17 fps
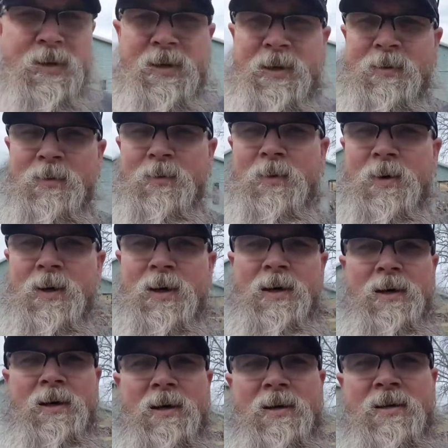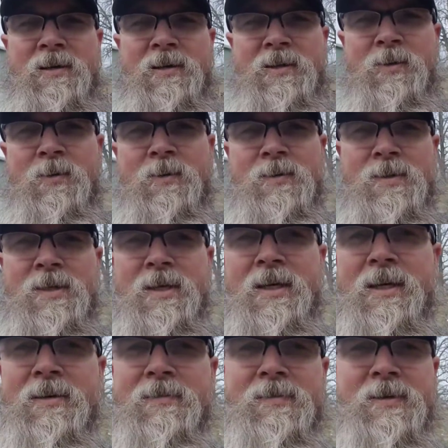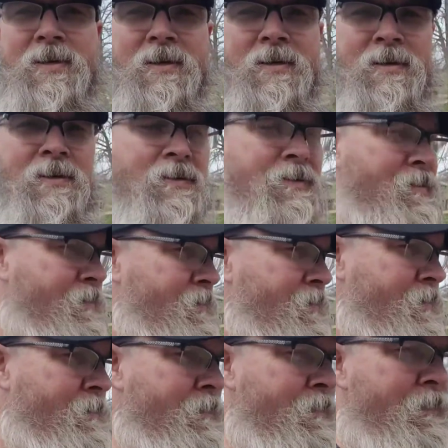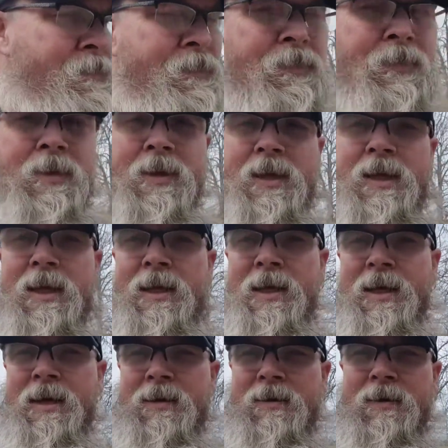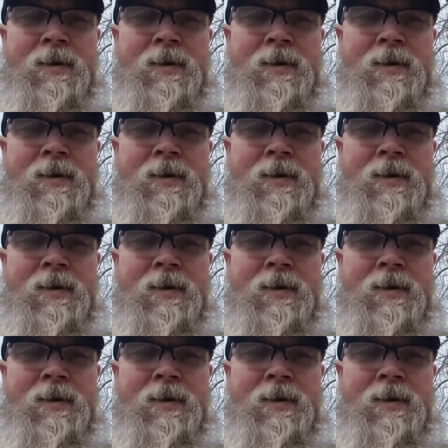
the old short sleeves. Anyhow,